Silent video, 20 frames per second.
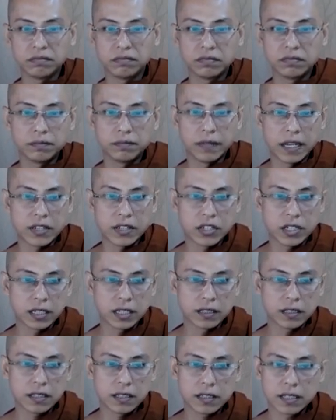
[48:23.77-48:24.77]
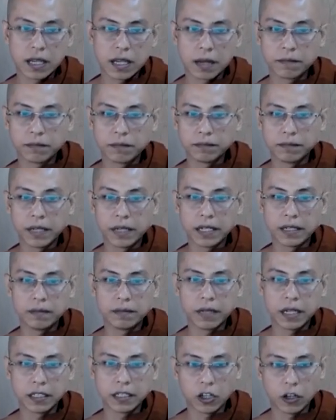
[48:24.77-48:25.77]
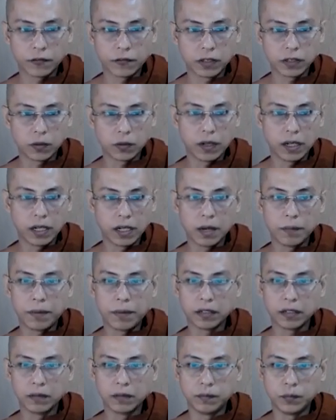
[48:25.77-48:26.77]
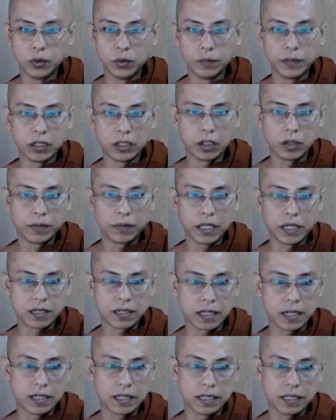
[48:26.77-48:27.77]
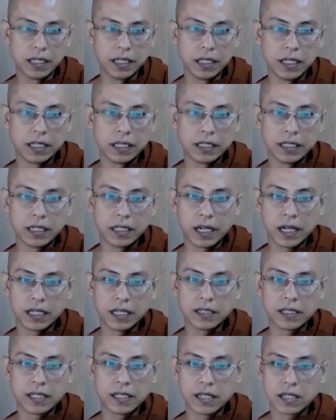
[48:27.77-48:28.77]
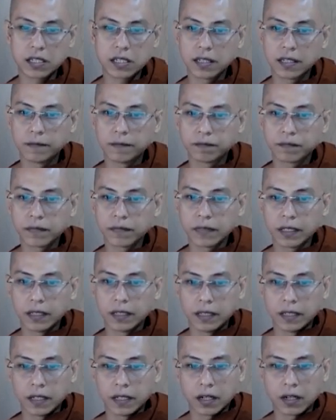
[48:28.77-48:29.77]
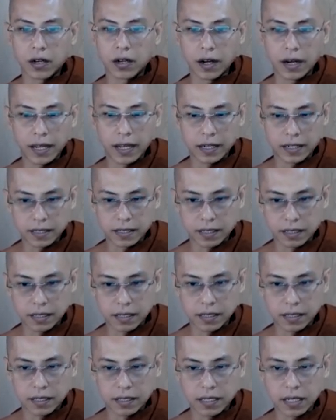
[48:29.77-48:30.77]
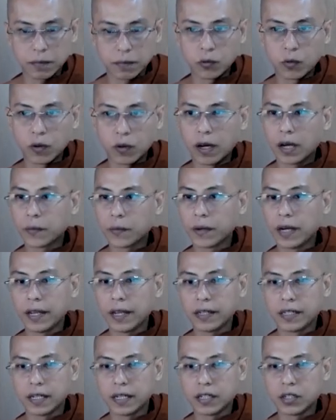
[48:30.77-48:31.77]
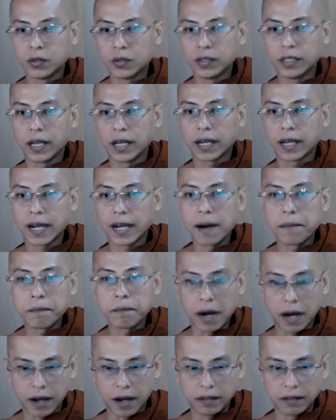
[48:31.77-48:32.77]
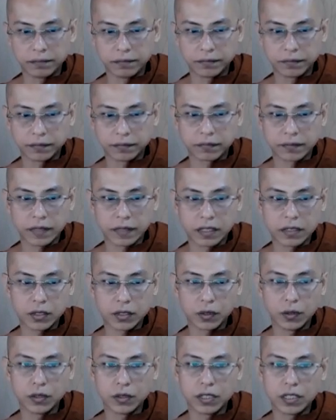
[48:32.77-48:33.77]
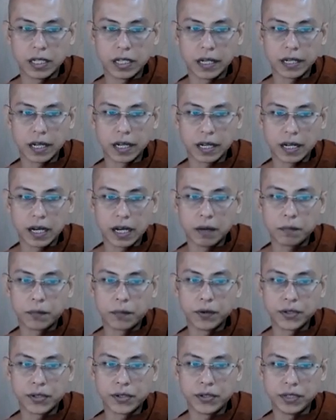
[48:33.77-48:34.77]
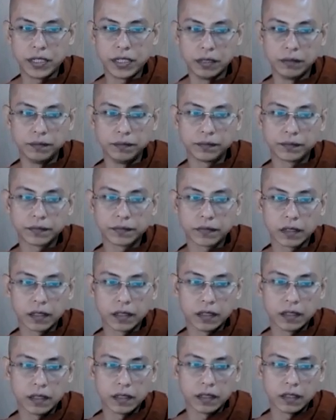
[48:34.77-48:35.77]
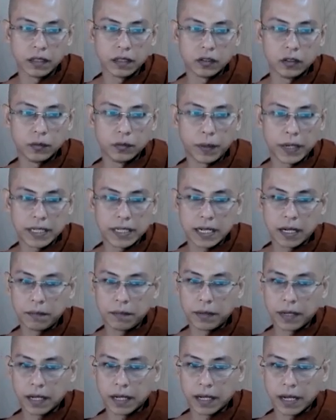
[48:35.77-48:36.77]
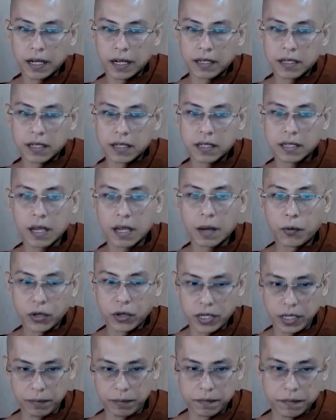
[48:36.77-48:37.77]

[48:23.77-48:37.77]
mention many of the word about the Bhumi or Patisandhi. Here I just collect some word related to the Karma. So Janaka producer, Upatambaka supportive,